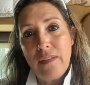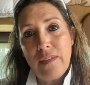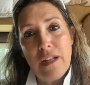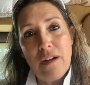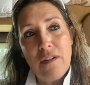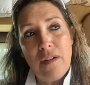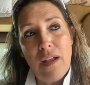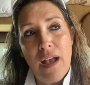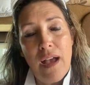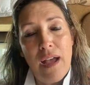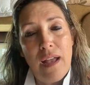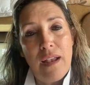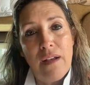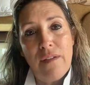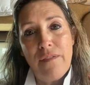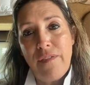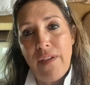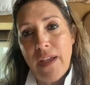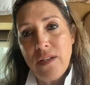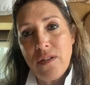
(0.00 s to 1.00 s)
They're not
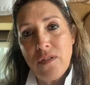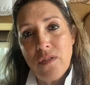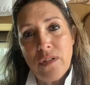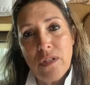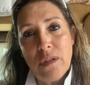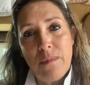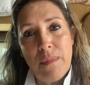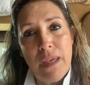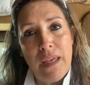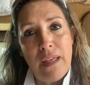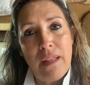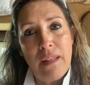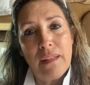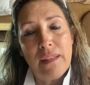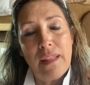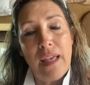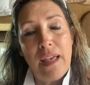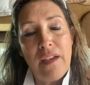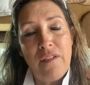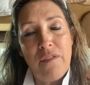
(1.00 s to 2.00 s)
a vendor to me.
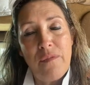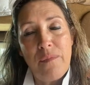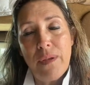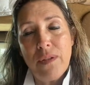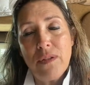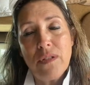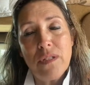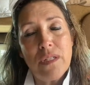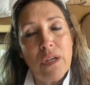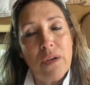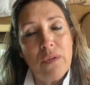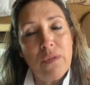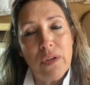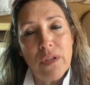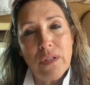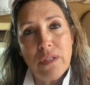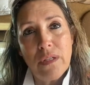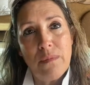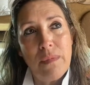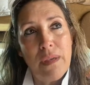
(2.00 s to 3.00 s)
They have been so
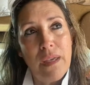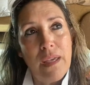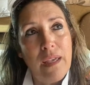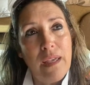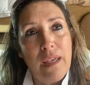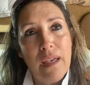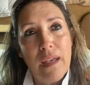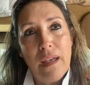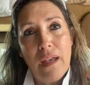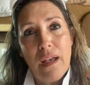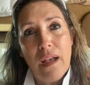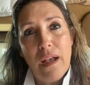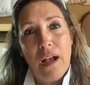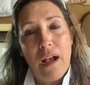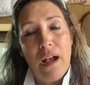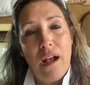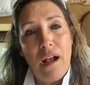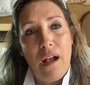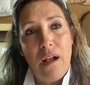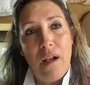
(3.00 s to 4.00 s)
good to me.
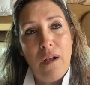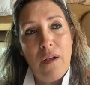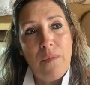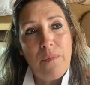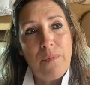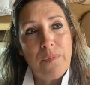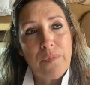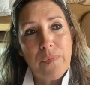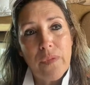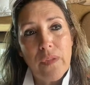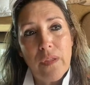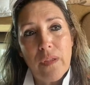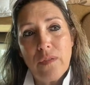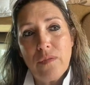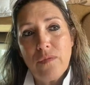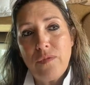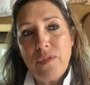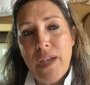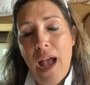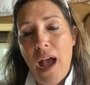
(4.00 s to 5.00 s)
Um,
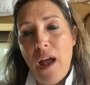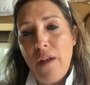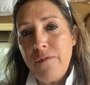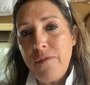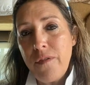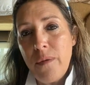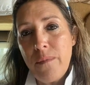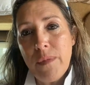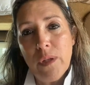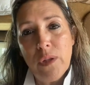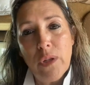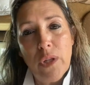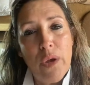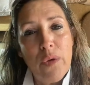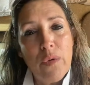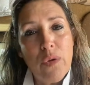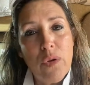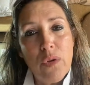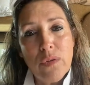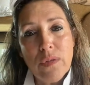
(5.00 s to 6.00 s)
down from the
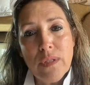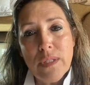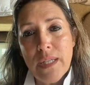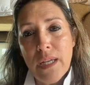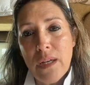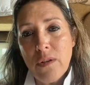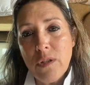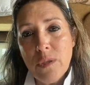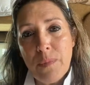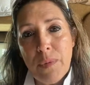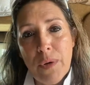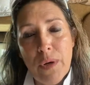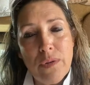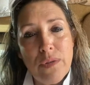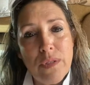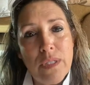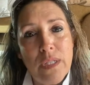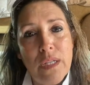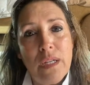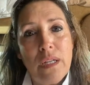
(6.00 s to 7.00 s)
local
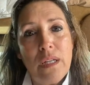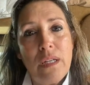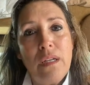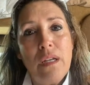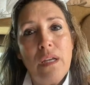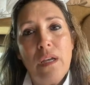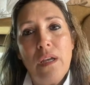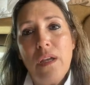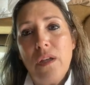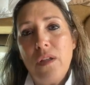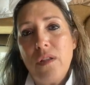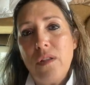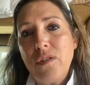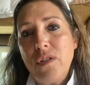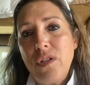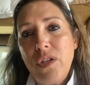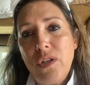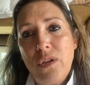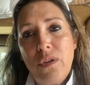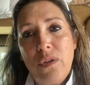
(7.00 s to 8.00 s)
salesperson
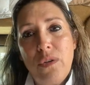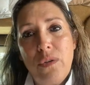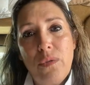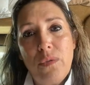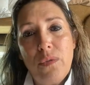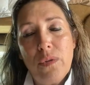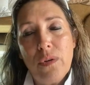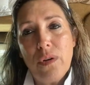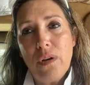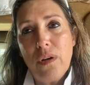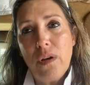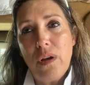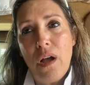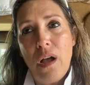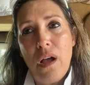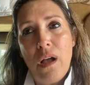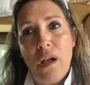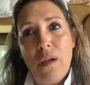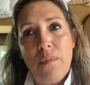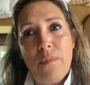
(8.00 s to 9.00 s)
to
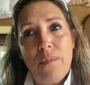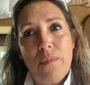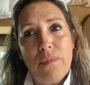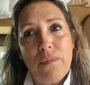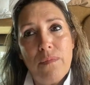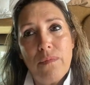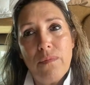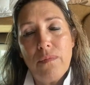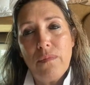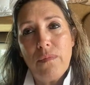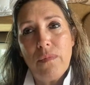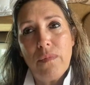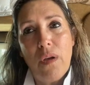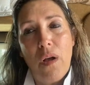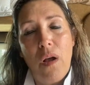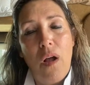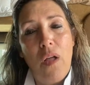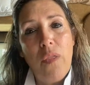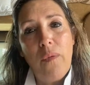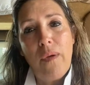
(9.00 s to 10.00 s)
um
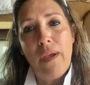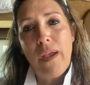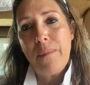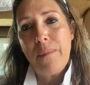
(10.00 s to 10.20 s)
all the way